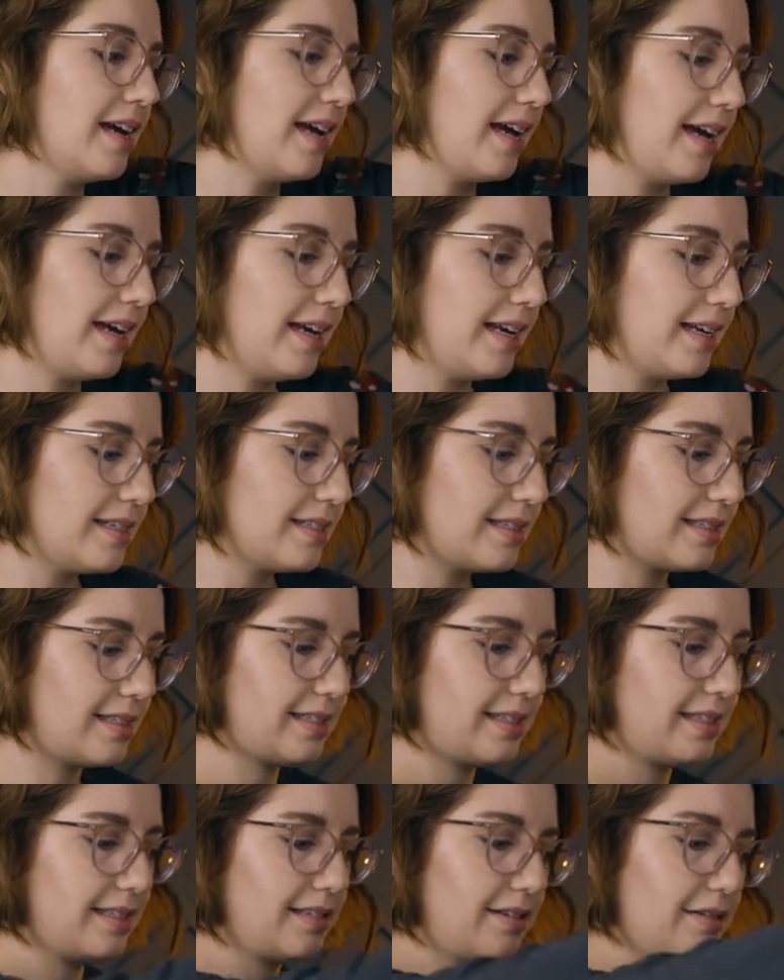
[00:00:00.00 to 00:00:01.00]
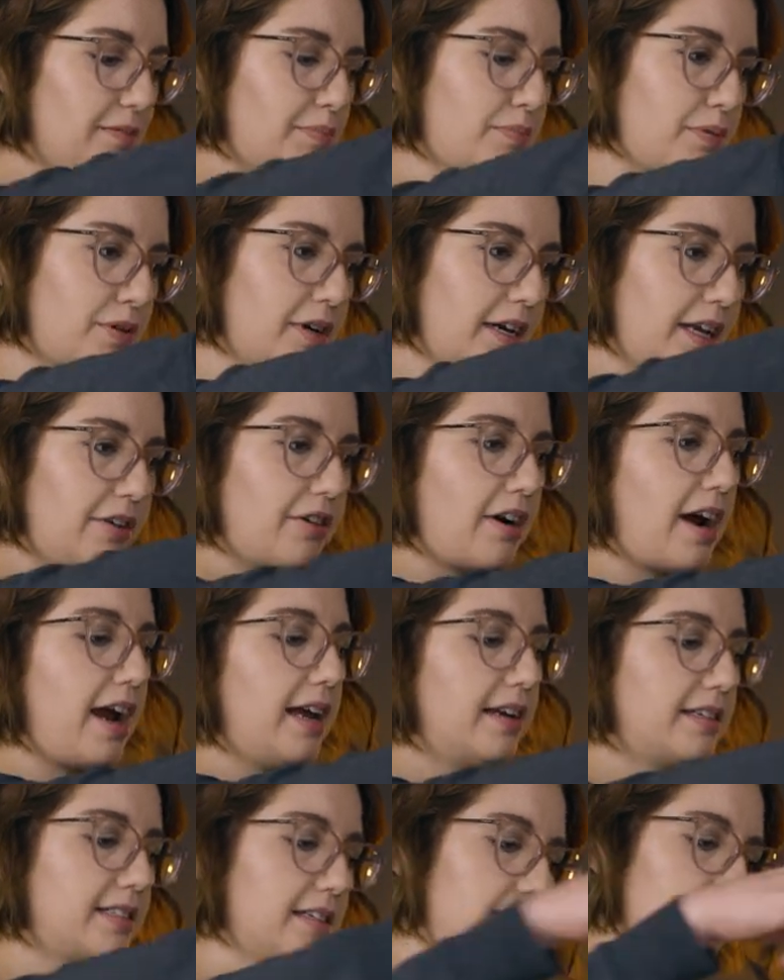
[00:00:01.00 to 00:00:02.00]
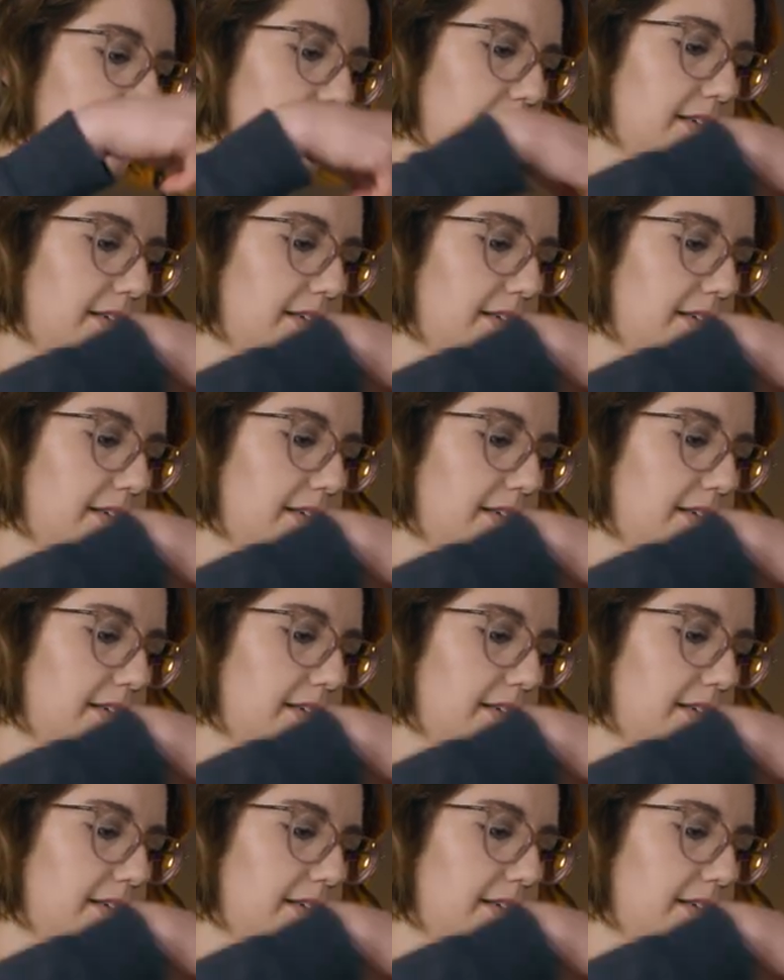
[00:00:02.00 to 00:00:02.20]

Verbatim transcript: It is pretty great.